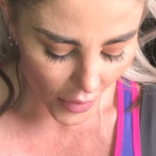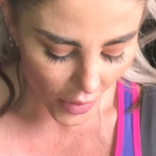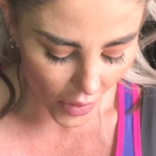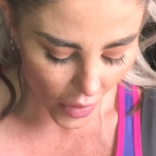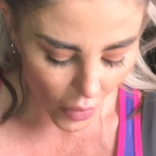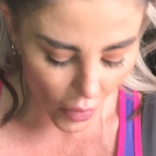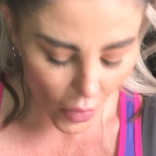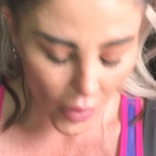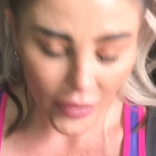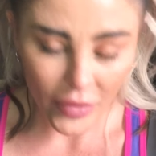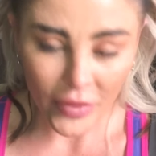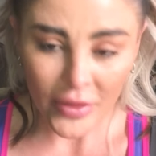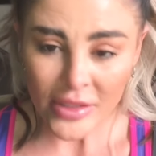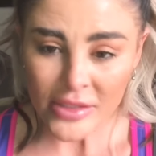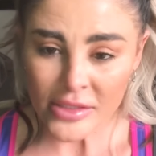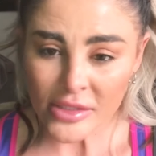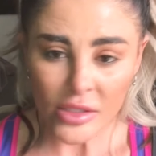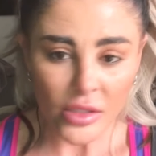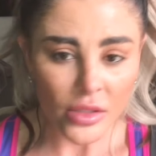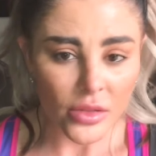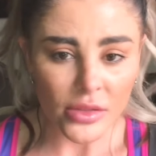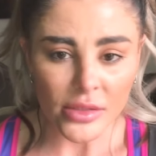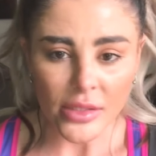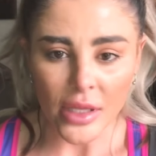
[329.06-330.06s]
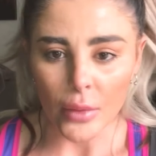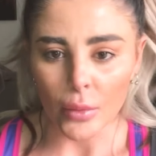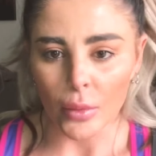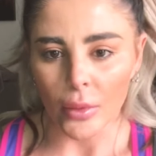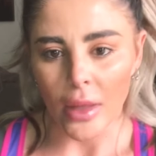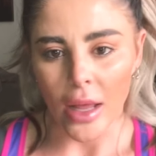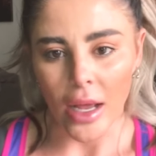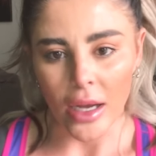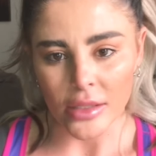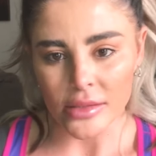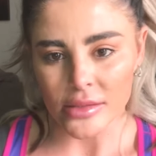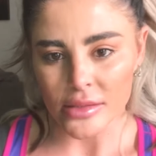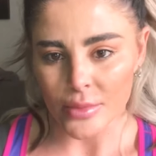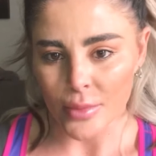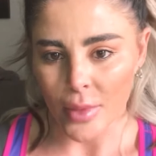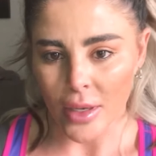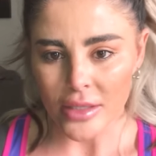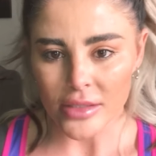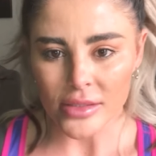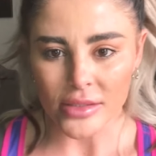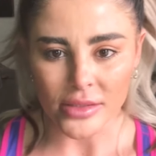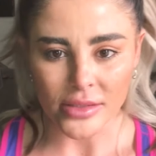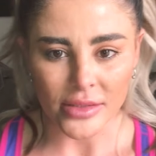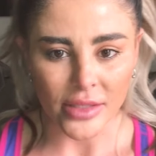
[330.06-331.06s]
what these do is they relax the
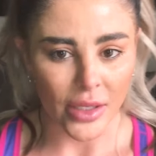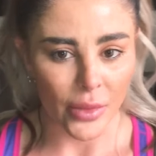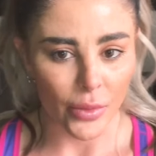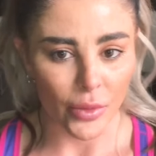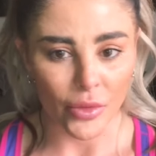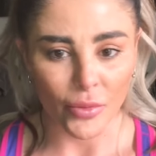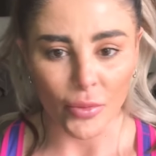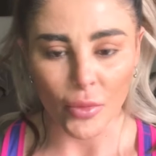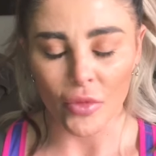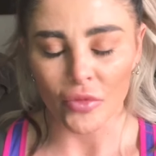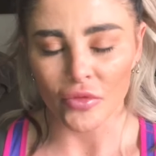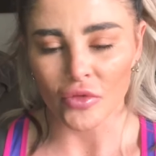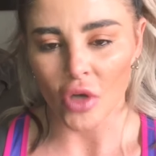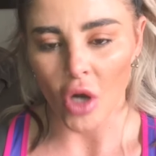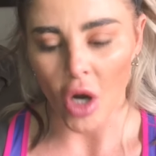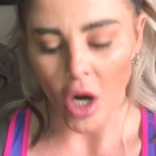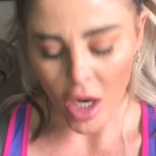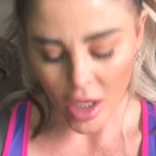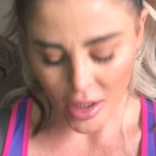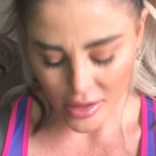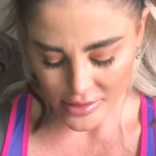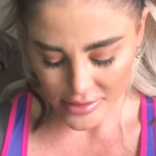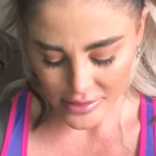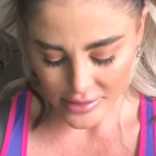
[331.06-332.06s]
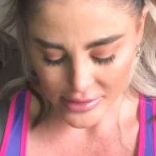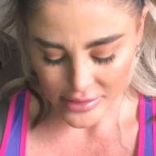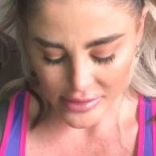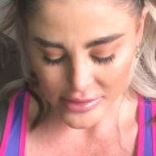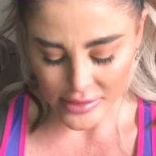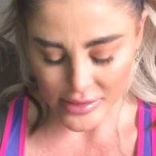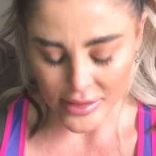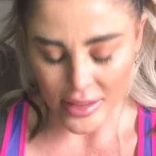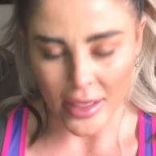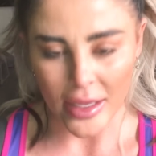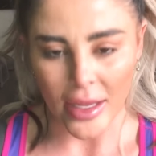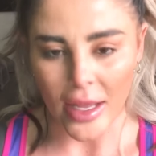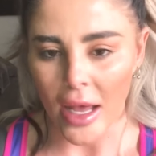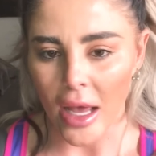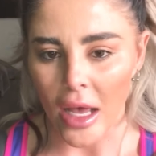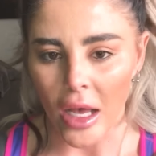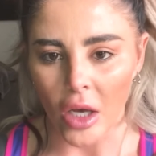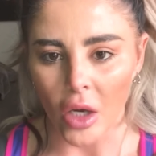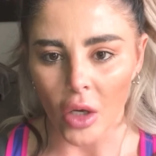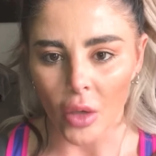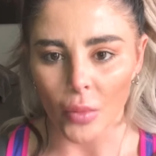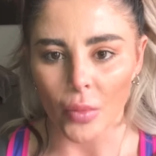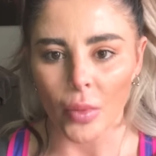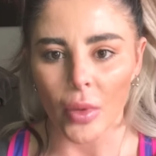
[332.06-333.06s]
muscles, they remove toxins, they
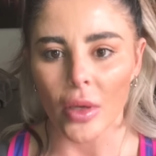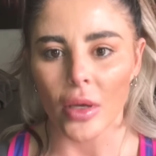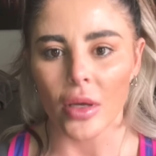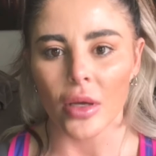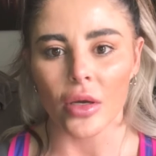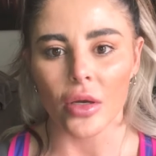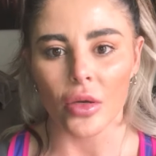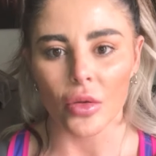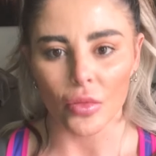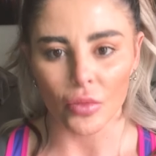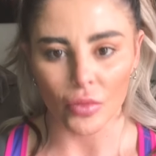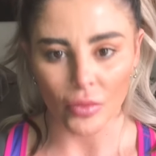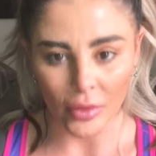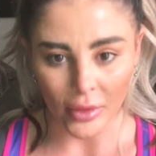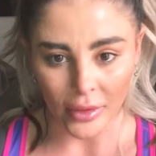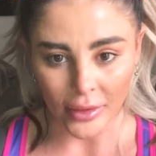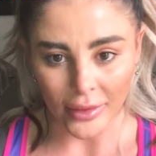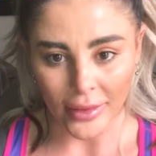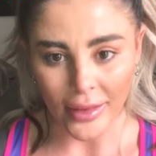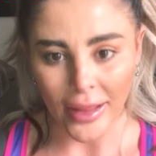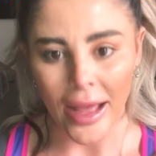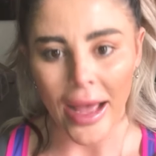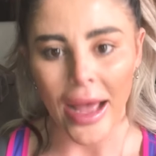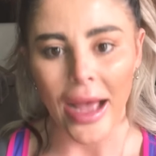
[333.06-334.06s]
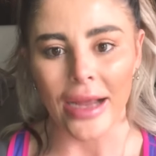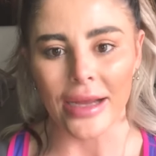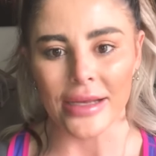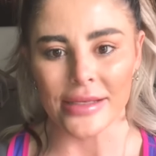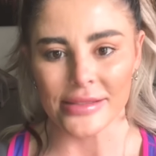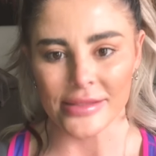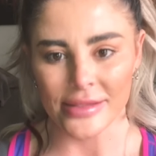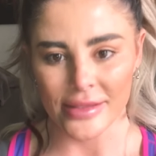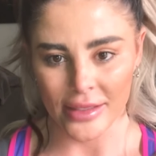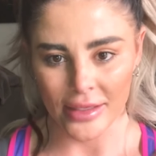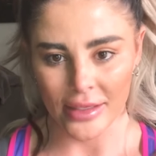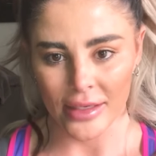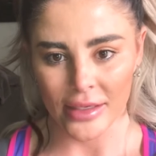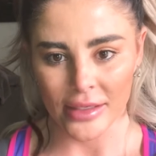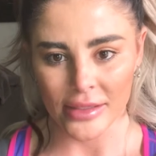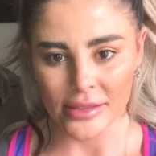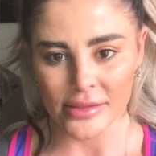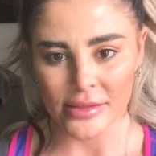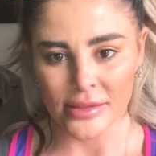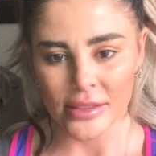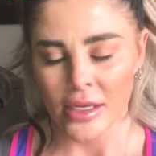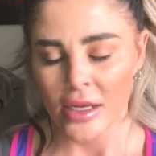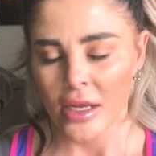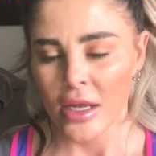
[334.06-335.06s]
help relax
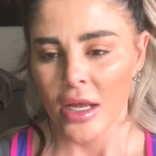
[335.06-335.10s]
things.